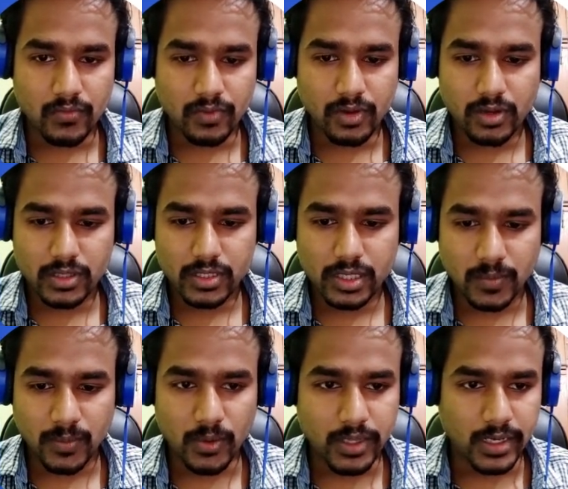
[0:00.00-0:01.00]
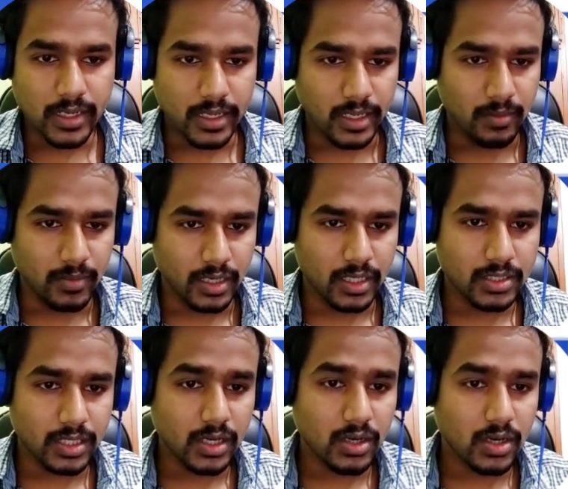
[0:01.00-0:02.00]
You can upload any image.
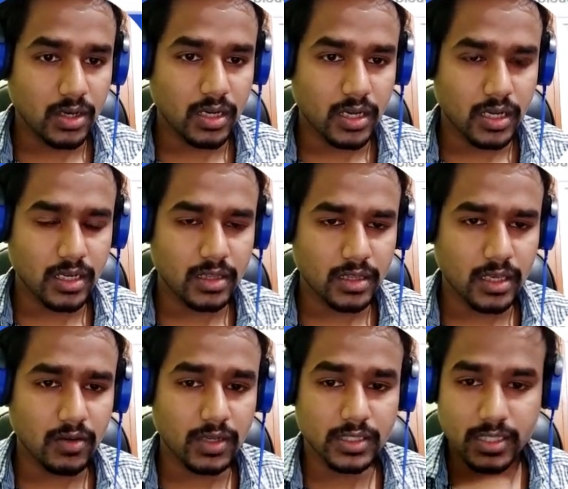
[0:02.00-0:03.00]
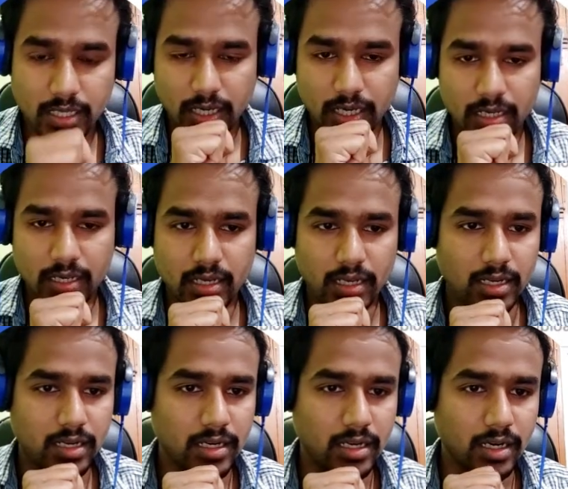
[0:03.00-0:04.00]
Okay, there was the error
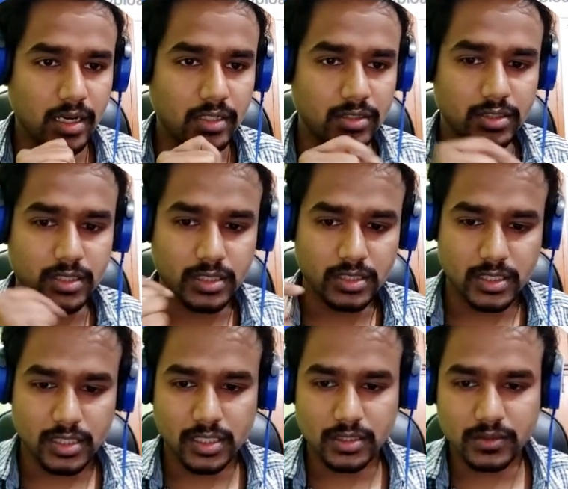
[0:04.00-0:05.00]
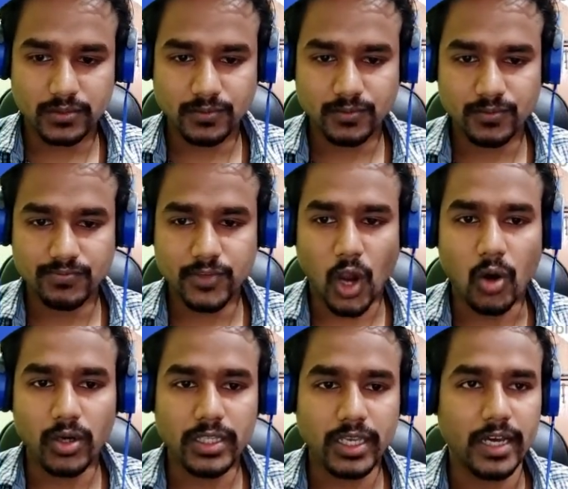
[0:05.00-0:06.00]
and I just didn't
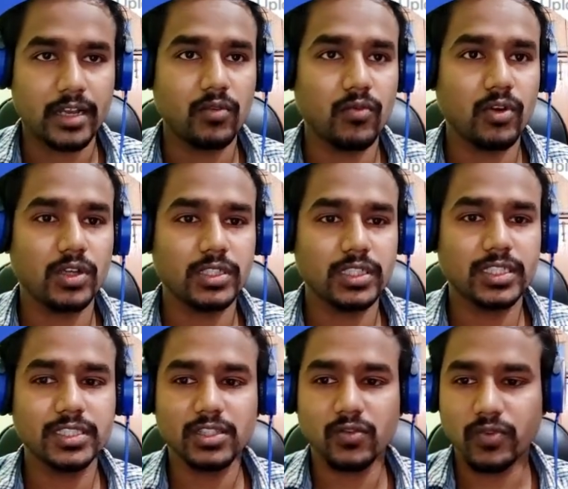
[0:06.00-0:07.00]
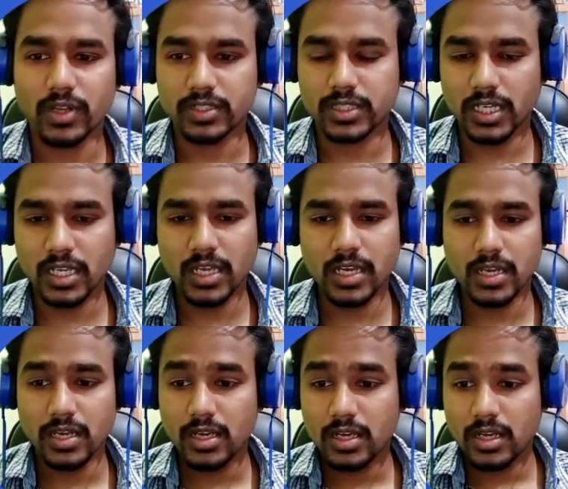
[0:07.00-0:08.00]
caught the error because it is refreshing.
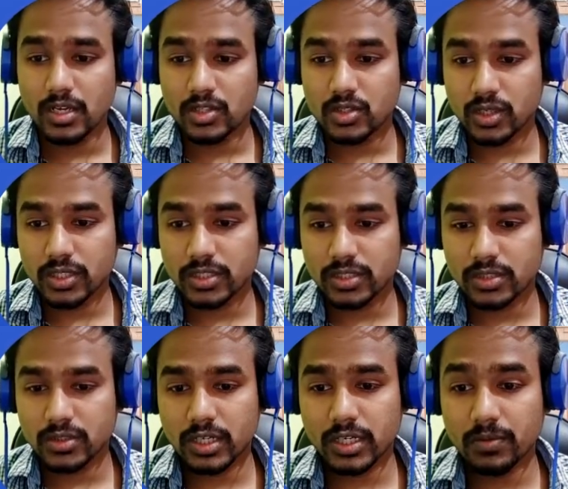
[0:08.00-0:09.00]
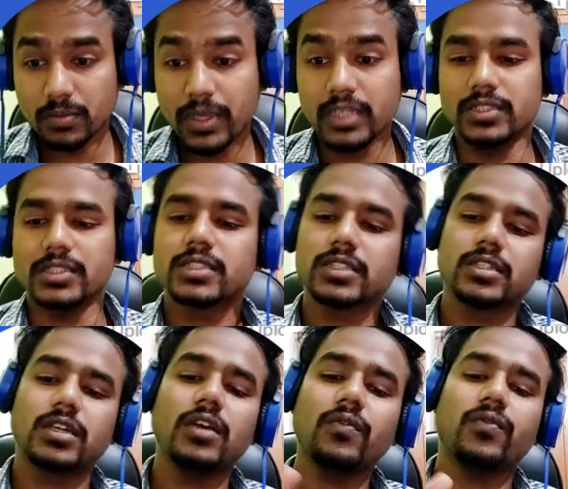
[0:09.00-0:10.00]
So it means
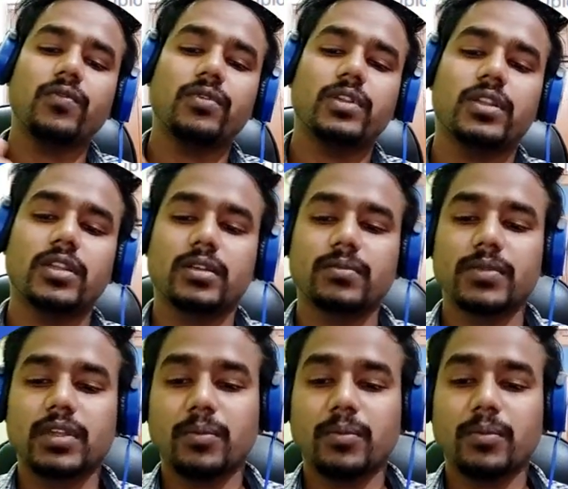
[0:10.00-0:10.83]
if the